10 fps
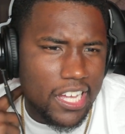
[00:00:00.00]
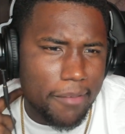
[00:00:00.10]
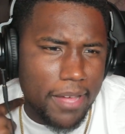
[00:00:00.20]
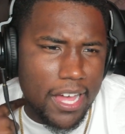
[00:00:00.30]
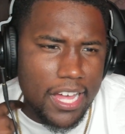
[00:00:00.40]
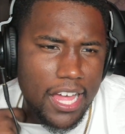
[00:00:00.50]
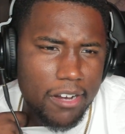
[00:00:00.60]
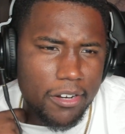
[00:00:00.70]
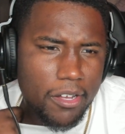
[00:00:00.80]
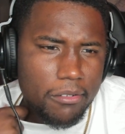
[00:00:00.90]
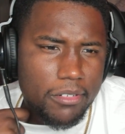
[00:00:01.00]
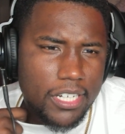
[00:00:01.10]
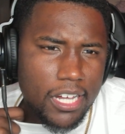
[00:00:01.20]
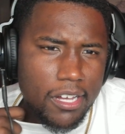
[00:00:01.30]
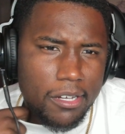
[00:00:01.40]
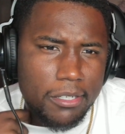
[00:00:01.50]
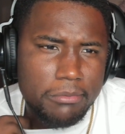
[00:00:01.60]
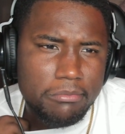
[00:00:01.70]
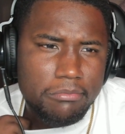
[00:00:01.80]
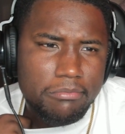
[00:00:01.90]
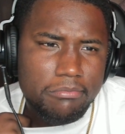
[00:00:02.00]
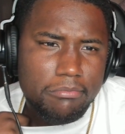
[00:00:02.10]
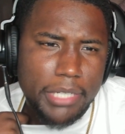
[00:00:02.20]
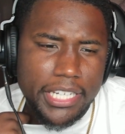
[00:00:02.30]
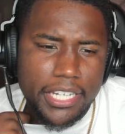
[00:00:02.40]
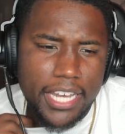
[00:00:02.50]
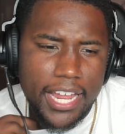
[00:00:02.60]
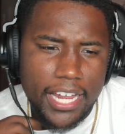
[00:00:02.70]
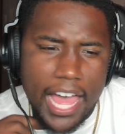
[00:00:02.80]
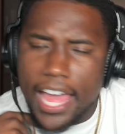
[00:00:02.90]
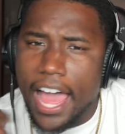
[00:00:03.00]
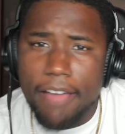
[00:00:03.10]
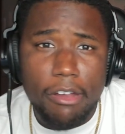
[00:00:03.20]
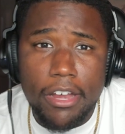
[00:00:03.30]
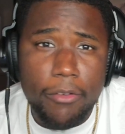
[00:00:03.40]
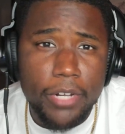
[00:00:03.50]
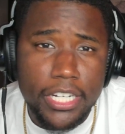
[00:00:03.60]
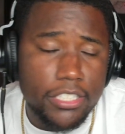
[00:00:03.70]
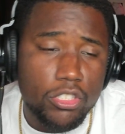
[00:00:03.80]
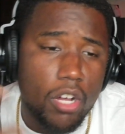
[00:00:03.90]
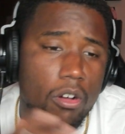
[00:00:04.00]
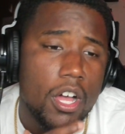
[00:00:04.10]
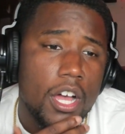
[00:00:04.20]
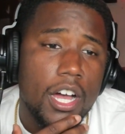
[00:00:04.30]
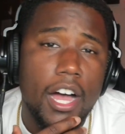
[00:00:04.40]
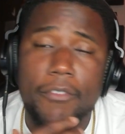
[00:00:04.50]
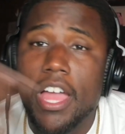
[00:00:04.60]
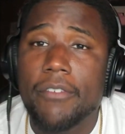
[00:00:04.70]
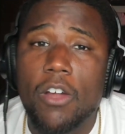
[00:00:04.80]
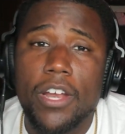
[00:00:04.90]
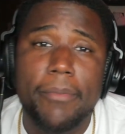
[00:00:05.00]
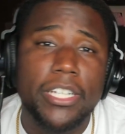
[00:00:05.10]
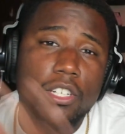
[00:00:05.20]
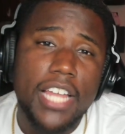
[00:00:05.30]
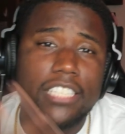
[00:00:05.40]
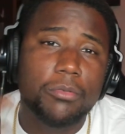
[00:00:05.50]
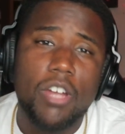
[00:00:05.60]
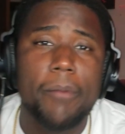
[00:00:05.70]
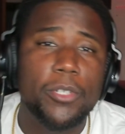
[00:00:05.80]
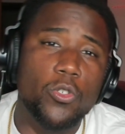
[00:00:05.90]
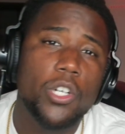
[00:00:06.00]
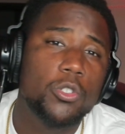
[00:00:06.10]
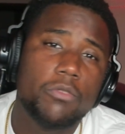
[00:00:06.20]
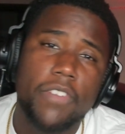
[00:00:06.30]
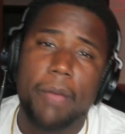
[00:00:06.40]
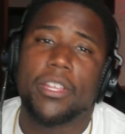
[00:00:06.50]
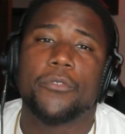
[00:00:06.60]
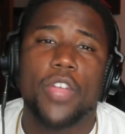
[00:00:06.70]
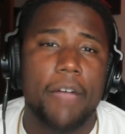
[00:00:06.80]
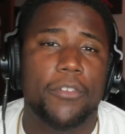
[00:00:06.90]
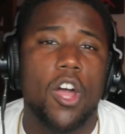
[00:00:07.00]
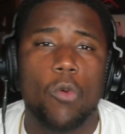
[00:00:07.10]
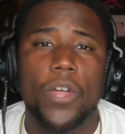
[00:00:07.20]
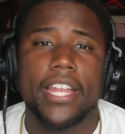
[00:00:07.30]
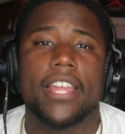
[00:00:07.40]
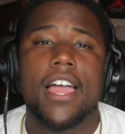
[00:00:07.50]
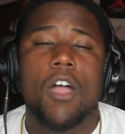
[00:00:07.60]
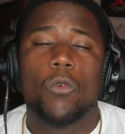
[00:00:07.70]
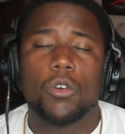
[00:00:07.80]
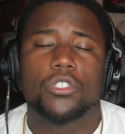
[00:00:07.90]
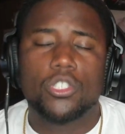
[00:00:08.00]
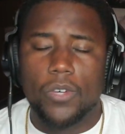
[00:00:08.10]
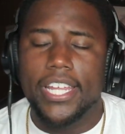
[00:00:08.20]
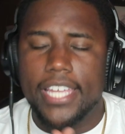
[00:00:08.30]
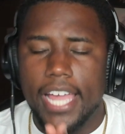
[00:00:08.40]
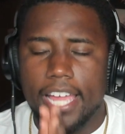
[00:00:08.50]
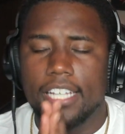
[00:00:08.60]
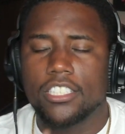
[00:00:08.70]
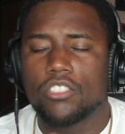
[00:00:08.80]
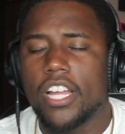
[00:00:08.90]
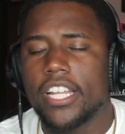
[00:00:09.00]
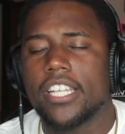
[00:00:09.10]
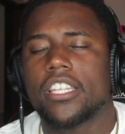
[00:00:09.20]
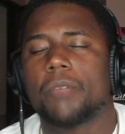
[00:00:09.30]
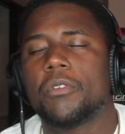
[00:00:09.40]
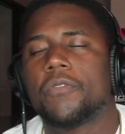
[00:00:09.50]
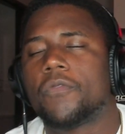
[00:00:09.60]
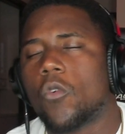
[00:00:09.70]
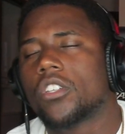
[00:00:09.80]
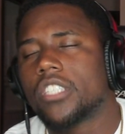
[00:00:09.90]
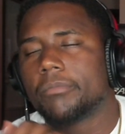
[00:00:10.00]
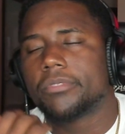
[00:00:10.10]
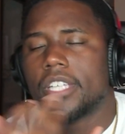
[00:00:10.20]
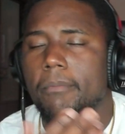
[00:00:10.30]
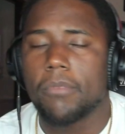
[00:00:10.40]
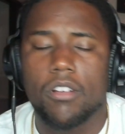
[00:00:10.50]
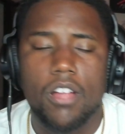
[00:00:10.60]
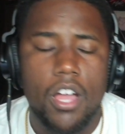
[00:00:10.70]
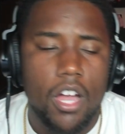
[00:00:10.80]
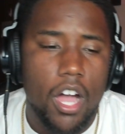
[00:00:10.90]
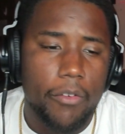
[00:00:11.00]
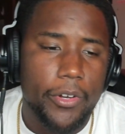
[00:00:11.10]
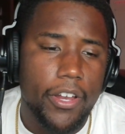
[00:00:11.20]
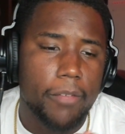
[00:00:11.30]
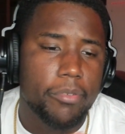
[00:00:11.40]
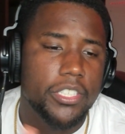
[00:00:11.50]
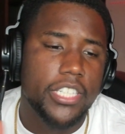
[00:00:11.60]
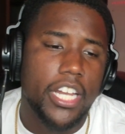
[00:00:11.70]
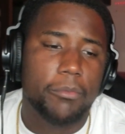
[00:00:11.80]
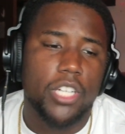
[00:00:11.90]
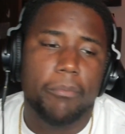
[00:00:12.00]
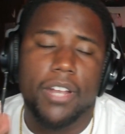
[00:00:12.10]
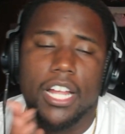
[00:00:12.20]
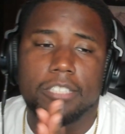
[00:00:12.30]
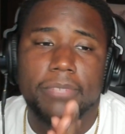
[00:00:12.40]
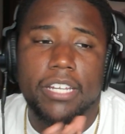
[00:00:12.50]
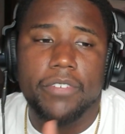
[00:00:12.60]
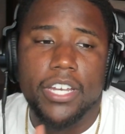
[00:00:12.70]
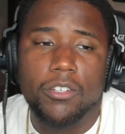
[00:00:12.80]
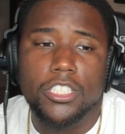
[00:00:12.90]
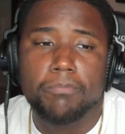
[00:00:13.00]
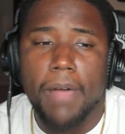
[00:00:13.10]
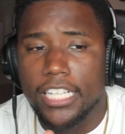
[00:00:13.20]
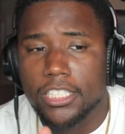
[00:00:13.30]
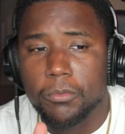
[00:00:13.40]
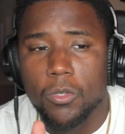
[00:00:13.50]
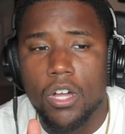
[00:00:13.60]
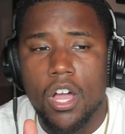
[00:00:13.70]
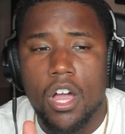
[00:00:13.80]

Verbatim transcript: Am I? I don't know. Um, Break Your Neck. I, I have no idea what it is. So uh, if you haven't already, make sure you like, subscribe, and join the Loose family. If you haven't already, roll to twenty K. Let's just try to get there before September. Uh, we greatly appreciate it. I'm trying to put out as many videos as possible.